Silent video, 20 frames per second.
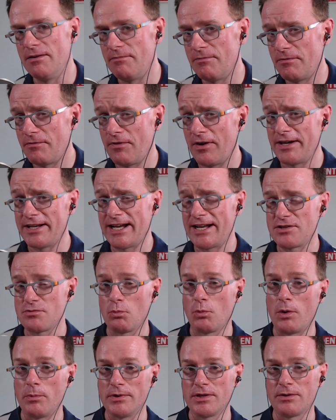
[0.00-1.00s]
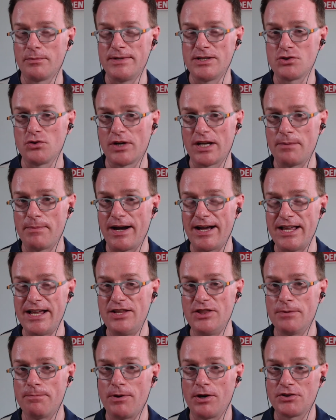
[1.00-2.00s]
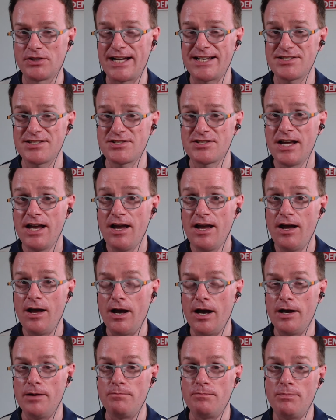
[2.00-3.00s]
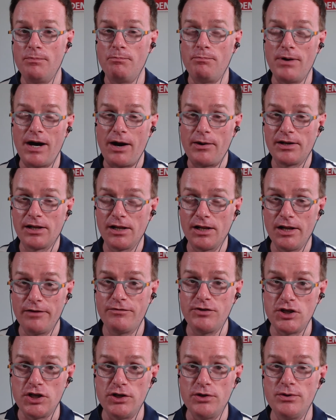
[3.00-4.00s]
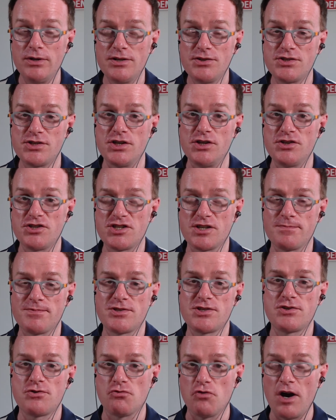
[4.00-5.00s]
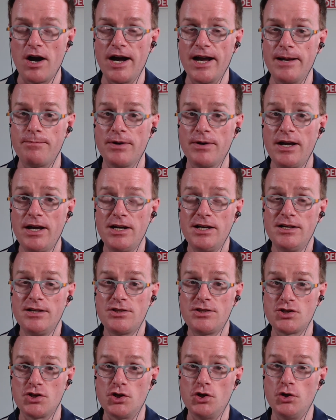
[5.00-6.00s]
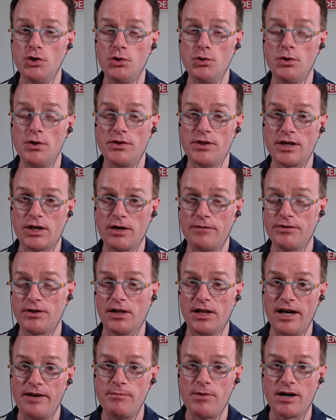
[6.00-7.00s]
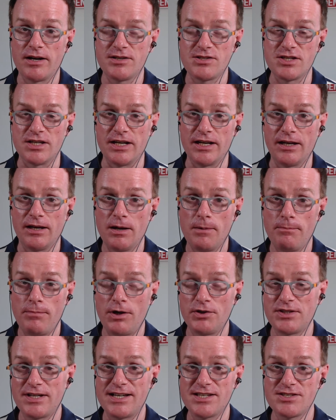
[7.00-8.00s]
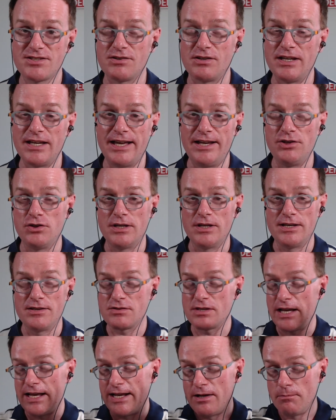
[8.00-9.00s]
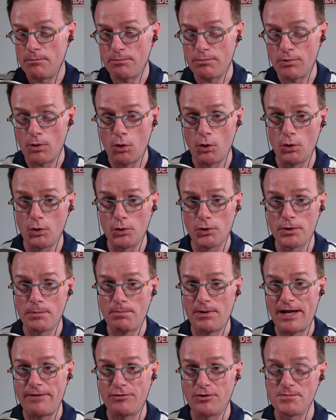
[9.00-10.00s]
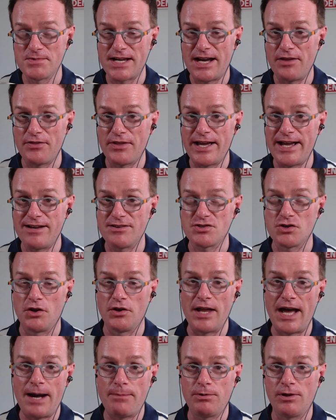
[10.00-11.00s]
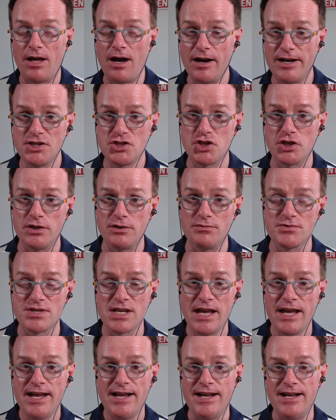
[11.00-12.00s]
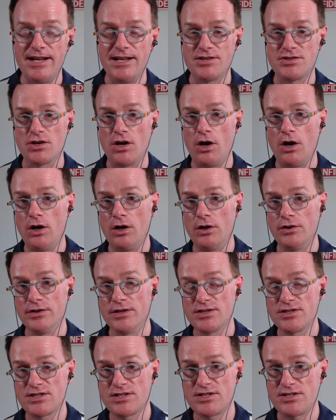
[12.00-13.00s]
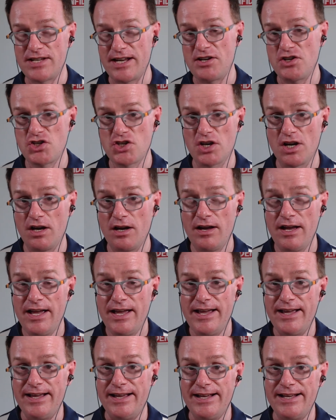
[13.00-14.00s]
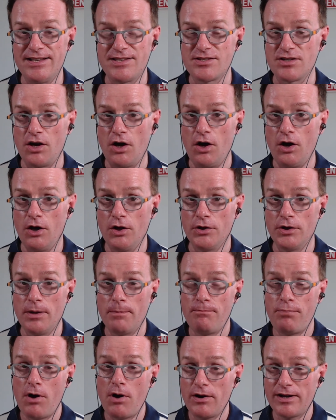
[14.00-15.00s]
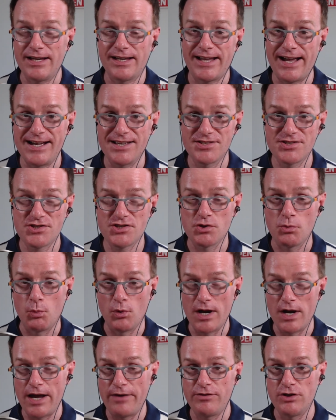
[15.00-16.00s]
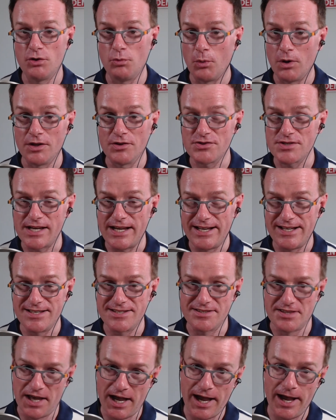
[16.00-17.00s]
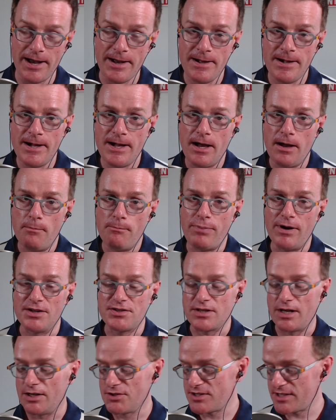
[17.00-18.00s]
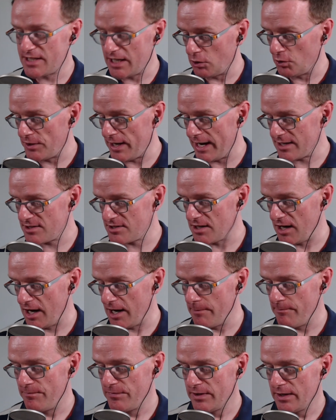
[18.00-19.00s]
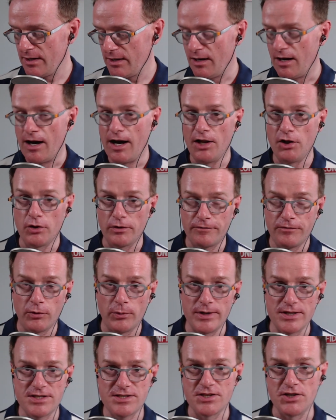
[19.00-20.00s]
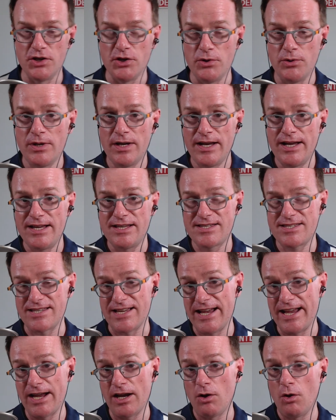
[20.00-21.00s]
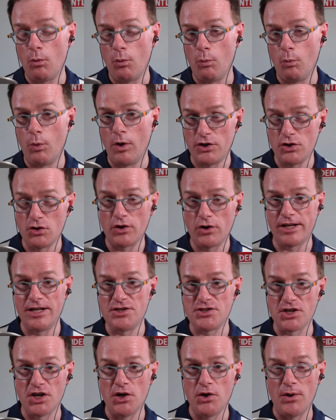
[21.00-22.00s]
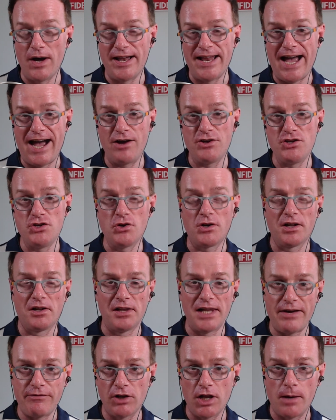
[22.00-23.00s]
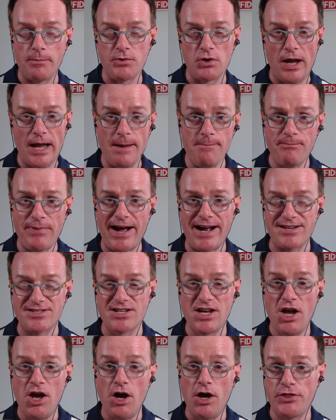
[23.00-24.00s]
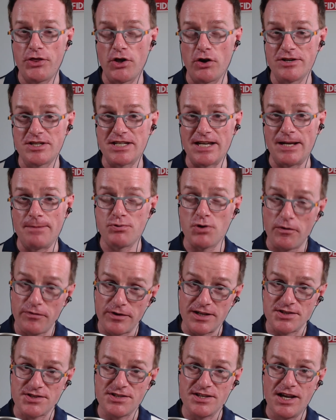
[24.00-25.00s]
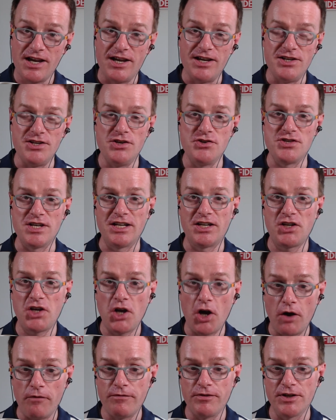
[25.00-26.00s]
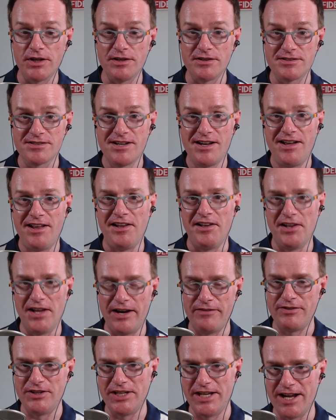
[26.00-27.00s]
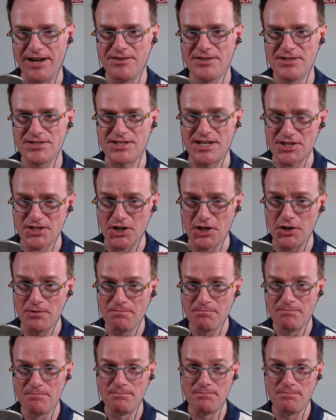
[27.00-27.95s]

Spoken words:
find out what we're going to be talking about in the podcast. But I would love you to subscribe to the Confident Live Marketing podcast. It's in all the platforms out there. It's on Apple iTunes. It's on Stitcher. It's on Pocket Casts. Wherever you want, it is there. But until next time, I look forward to seeing what you're going to do and how you can level up your impact, authority, and profits using Confident Live Video. See you soon.